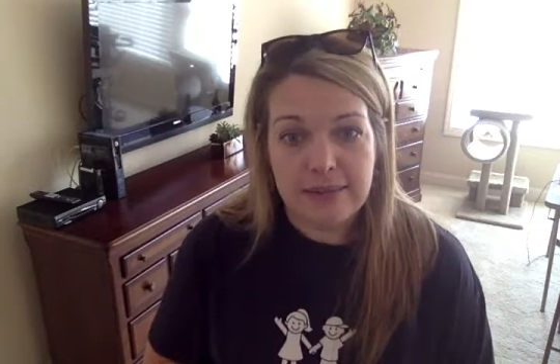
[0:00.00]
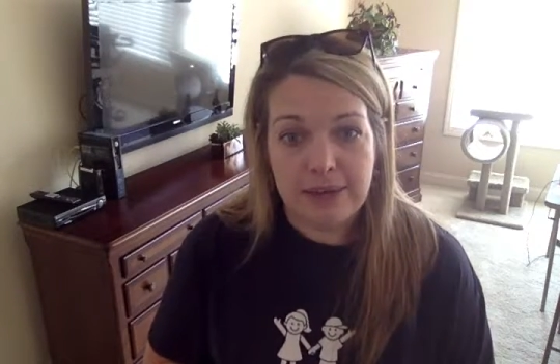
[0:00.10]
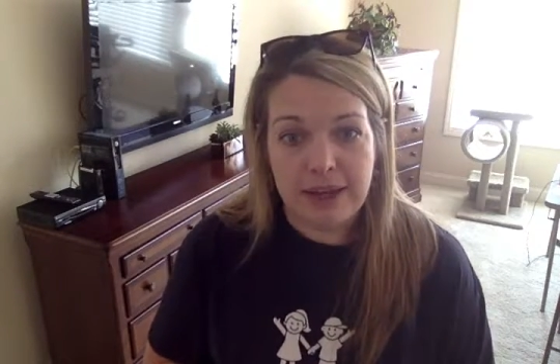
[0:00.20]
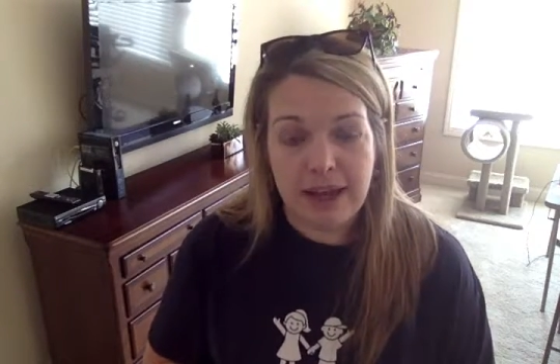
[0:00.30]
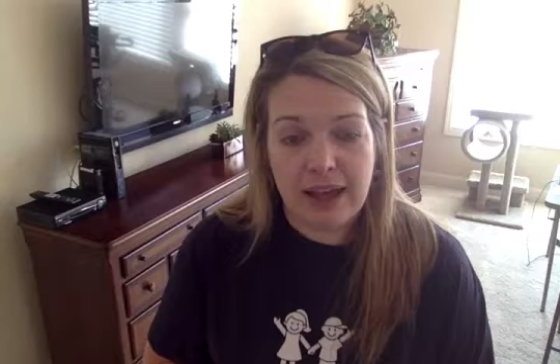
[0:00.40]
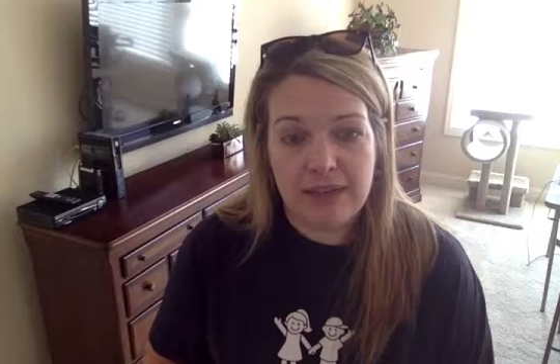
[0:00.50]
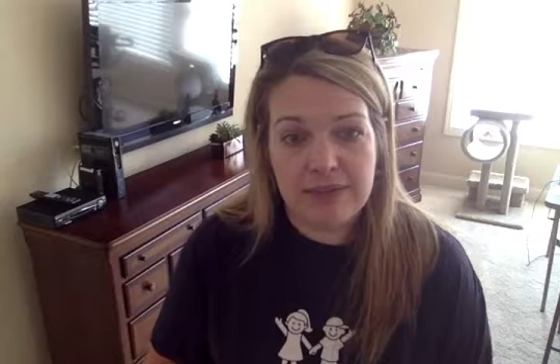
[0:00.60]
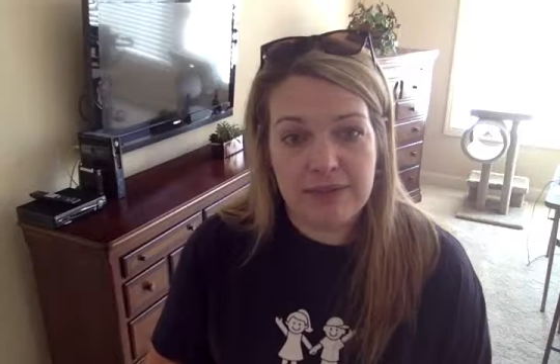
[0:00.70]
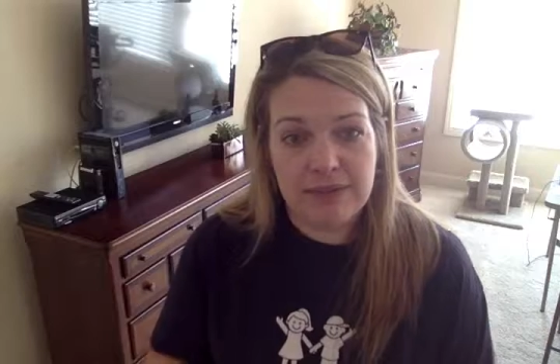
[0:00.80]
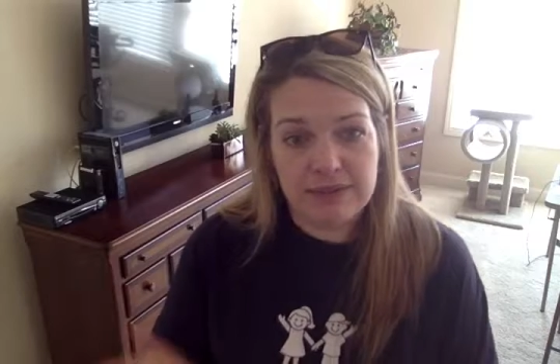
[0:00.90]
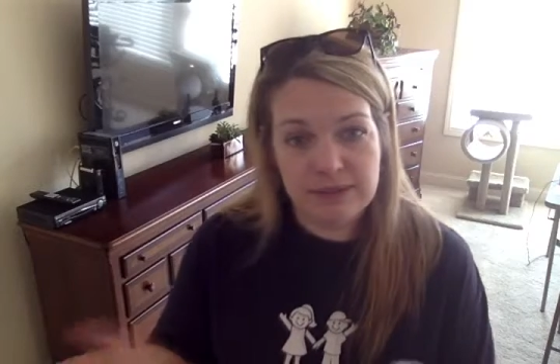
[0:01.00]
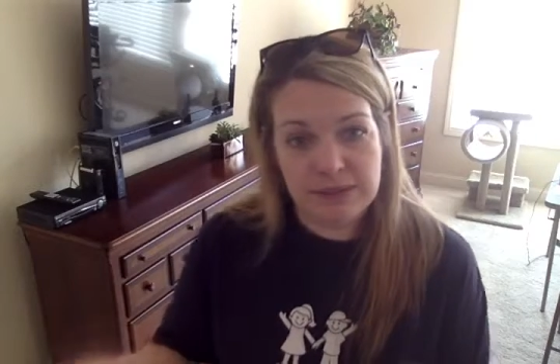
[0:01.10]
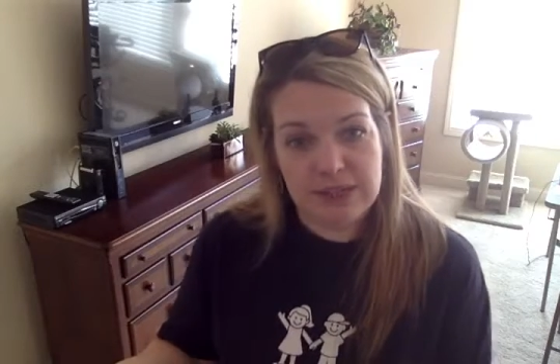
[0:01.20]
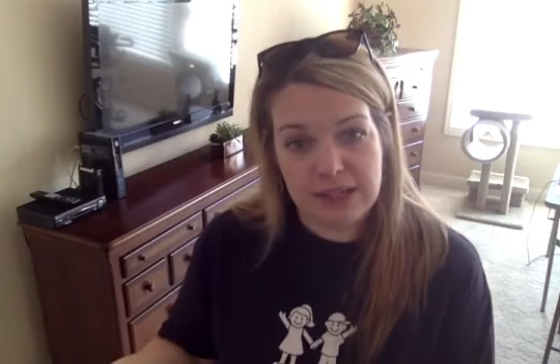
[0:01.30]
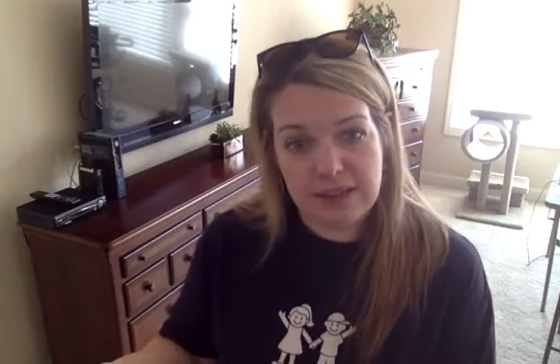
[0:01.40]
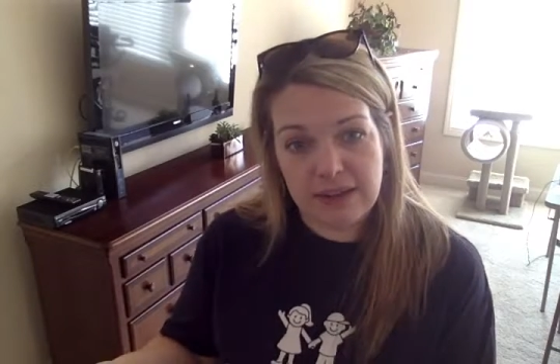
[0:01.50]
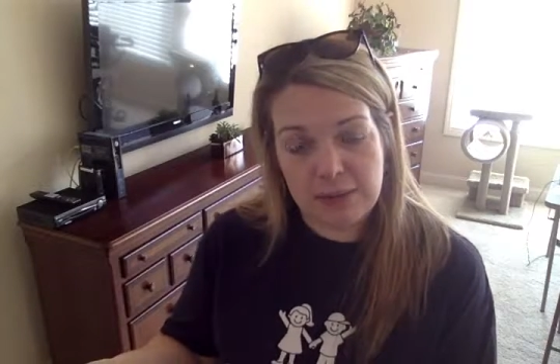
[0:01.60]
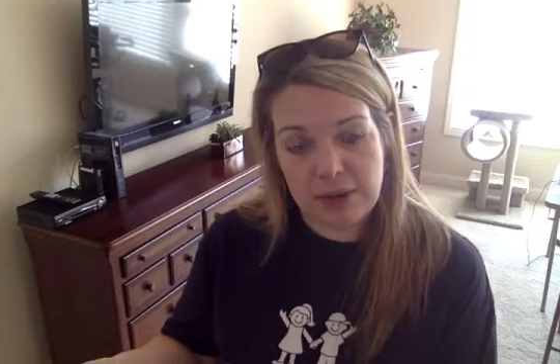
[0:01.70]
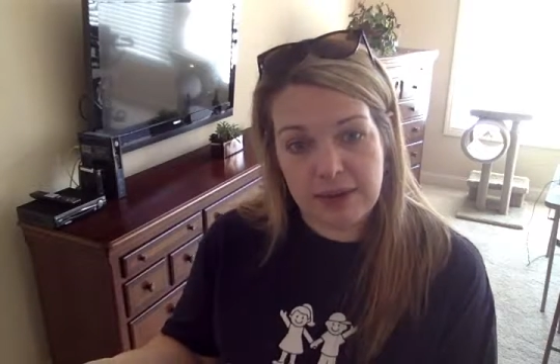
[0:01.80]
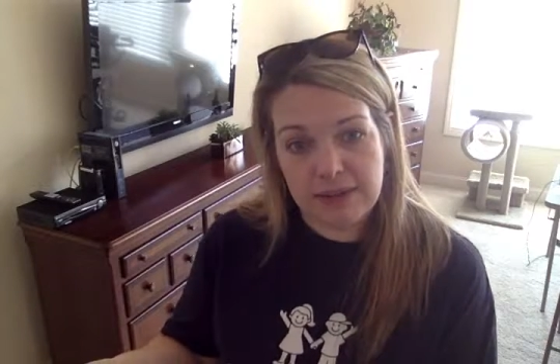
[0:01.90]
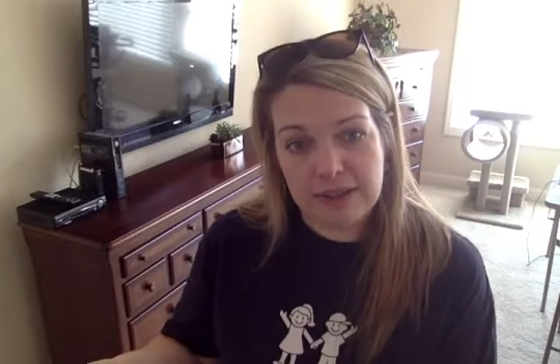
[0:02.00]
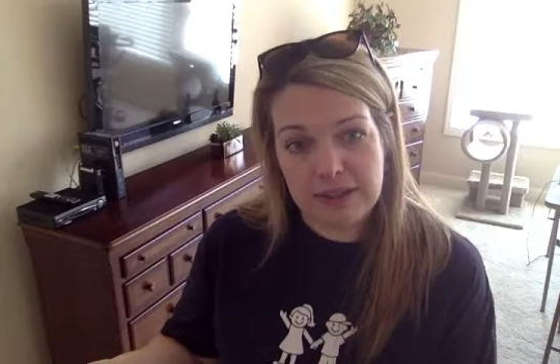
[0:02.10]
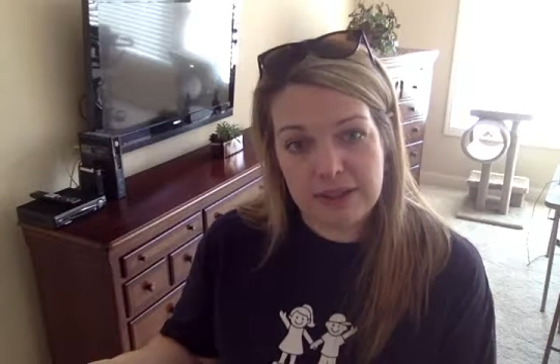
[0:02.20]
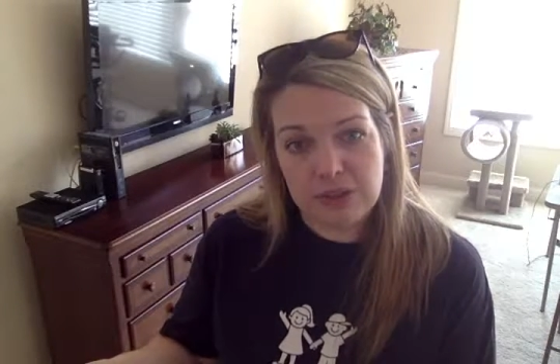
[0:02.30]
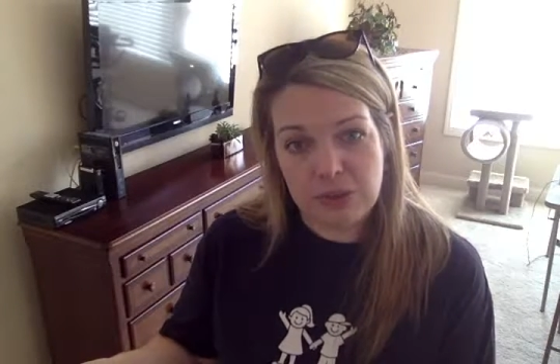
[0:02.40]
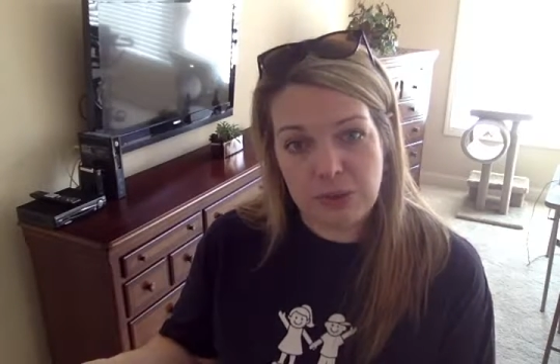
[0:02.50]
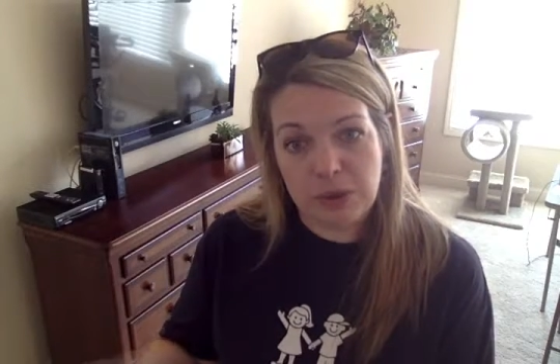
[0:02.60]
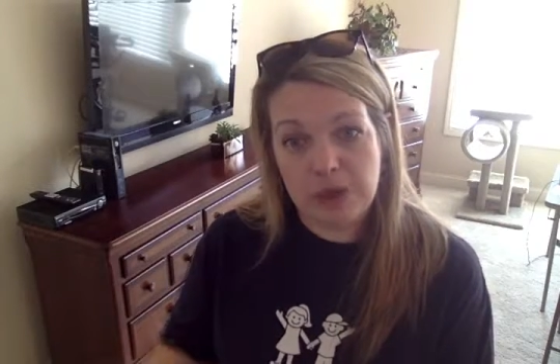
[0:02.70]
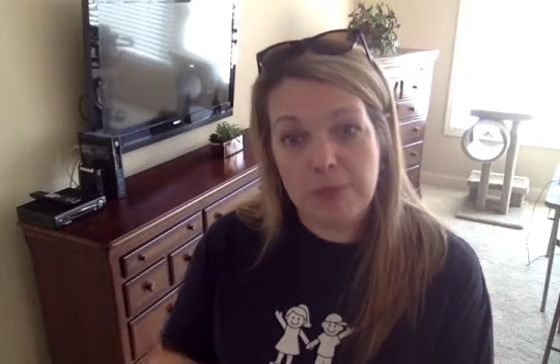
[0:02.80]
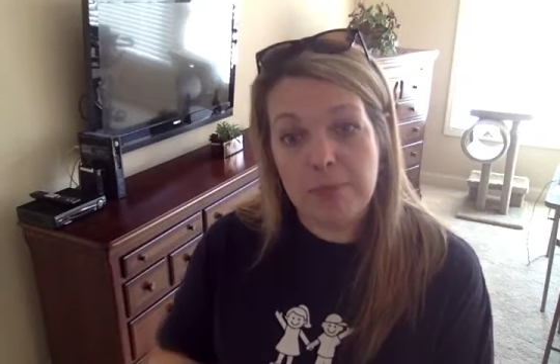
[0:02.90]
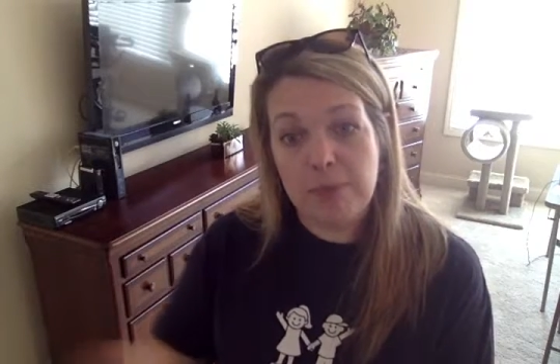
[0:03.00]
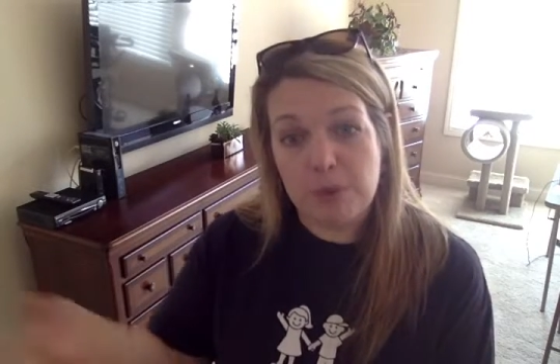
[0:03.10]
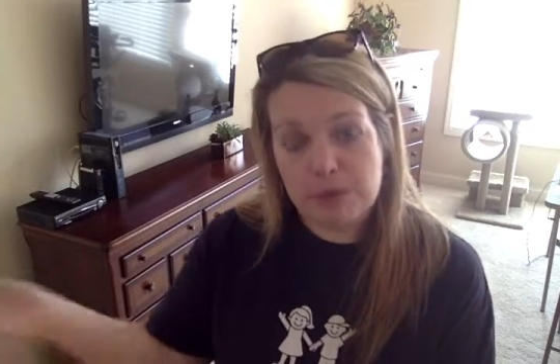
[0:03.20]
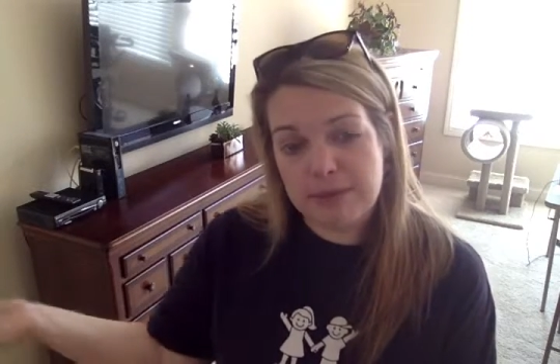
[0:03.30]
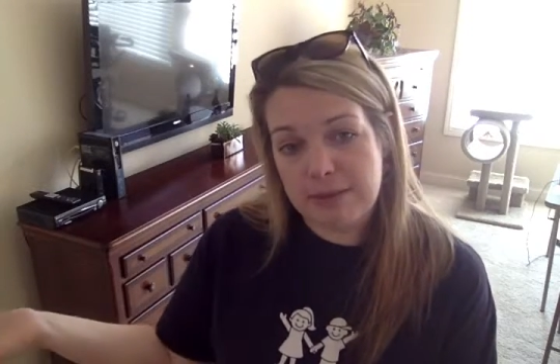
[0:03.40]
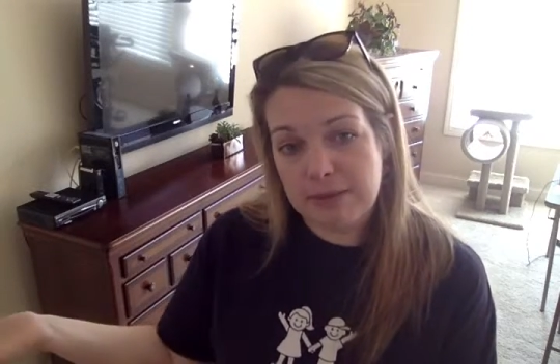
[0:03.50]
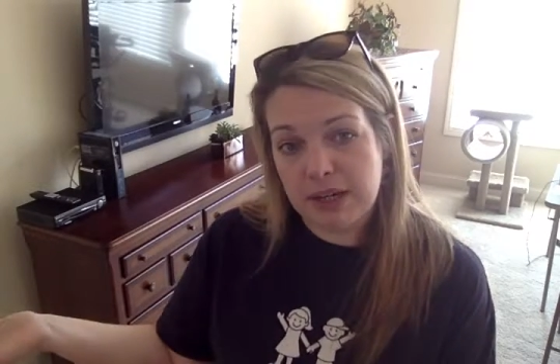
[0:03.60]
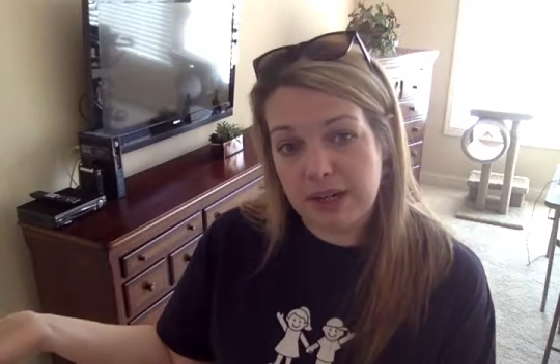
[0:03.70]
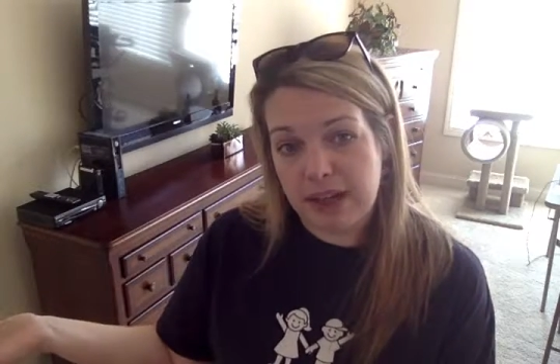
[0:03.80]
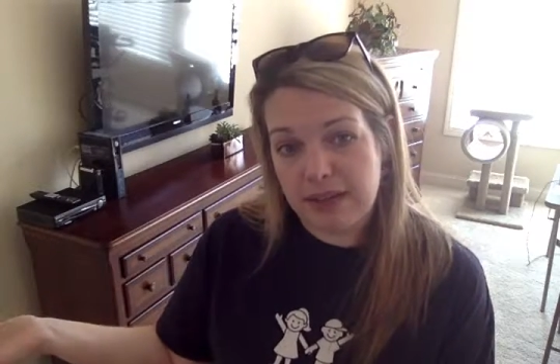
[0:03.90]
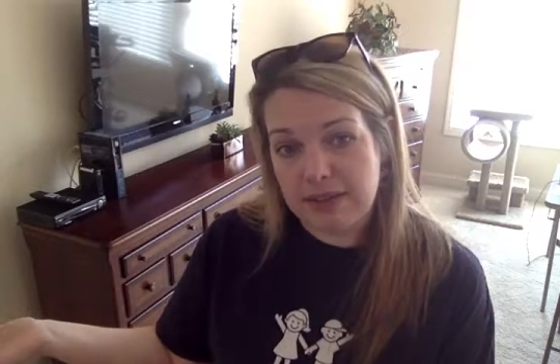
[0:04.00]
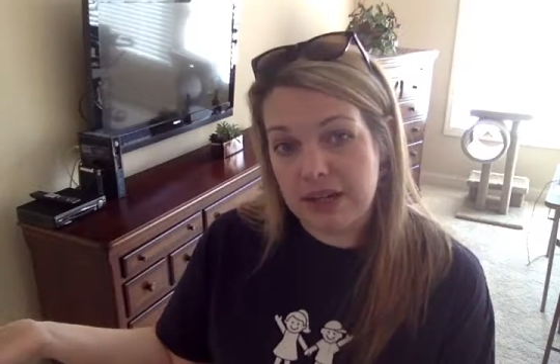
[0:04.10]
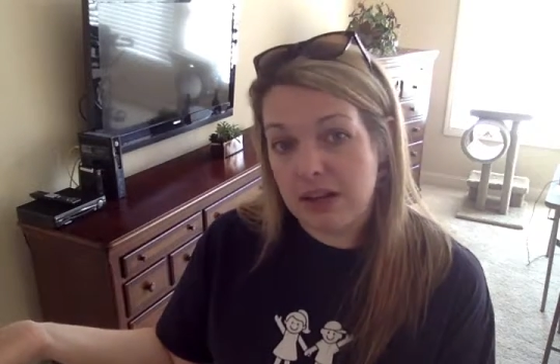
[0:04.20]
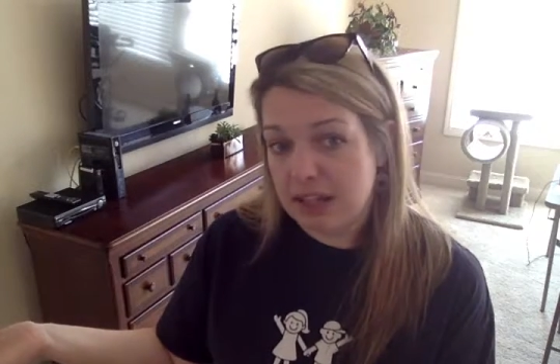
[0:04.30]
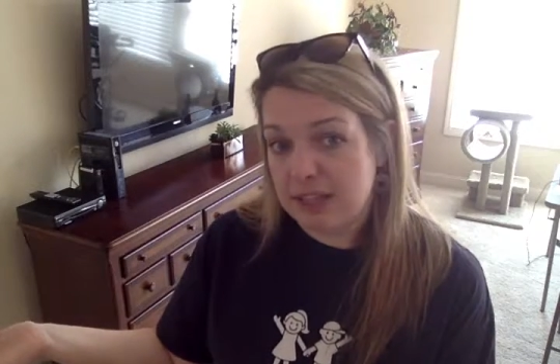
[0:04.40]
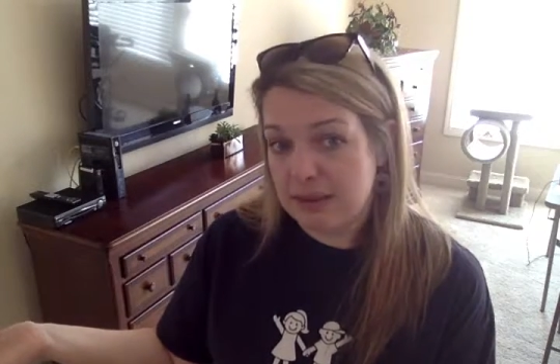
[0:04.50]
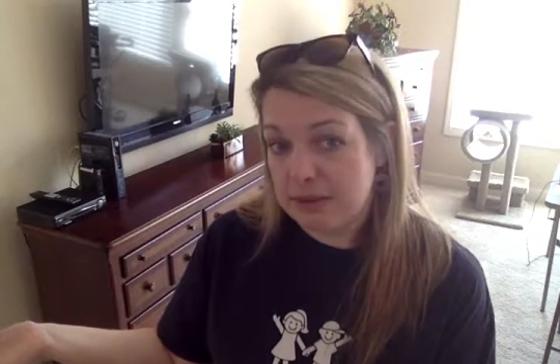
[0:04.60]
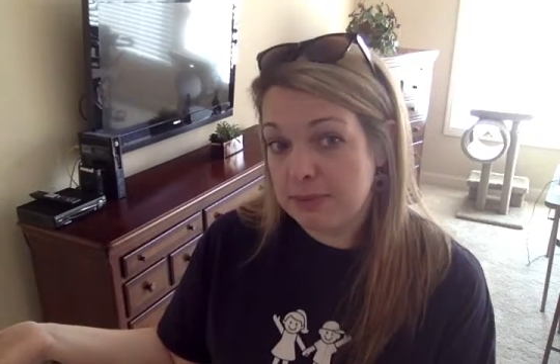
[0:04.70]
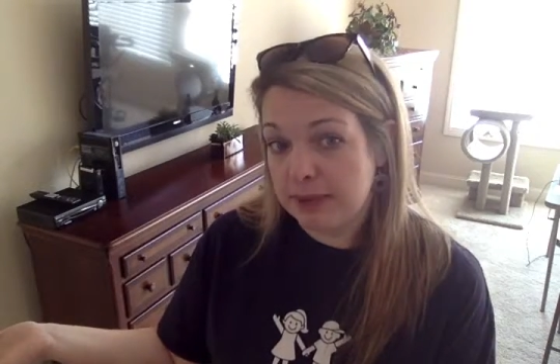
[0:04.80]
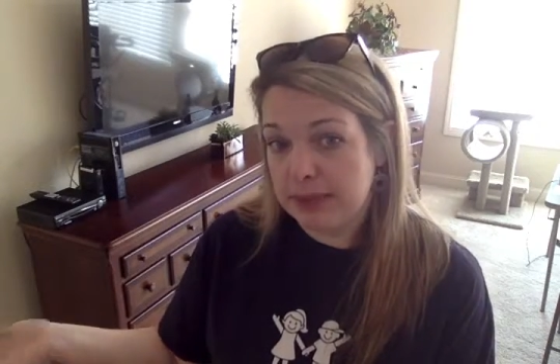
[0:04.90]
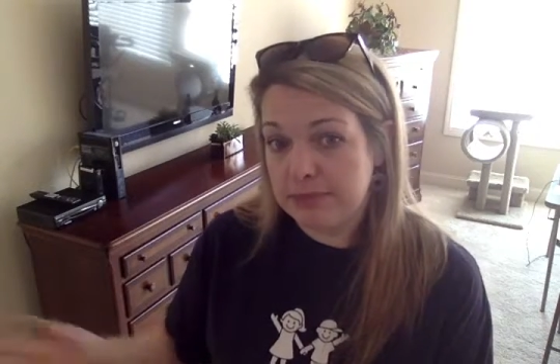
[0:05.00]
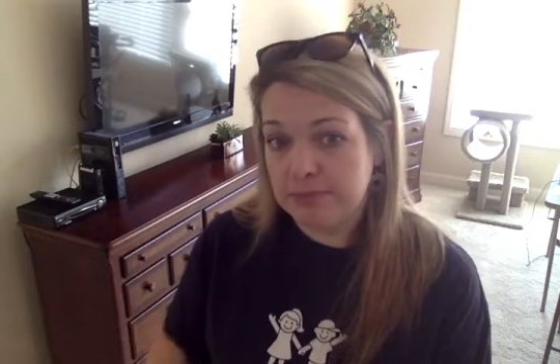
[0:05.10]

But of the 50% that are privately insured, most of them are going to have a non-exempt plan.